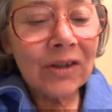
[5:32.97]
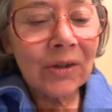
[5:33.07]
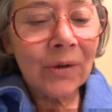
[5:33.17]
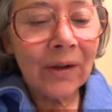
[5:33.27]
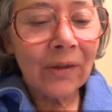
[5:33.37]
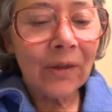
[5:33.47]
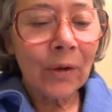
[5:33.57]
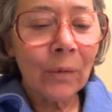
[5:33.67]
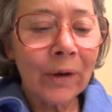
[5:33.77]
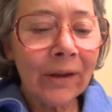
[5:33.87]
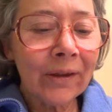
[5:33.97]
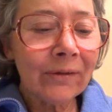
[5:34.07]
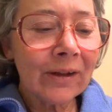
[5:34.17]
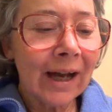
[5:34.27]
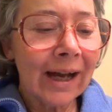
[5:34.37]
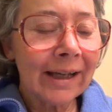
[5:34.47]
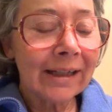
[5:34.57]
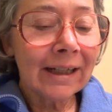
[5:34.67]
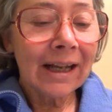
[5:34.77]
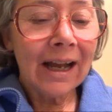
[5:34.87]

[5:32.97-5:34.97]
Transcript: doeth the will of God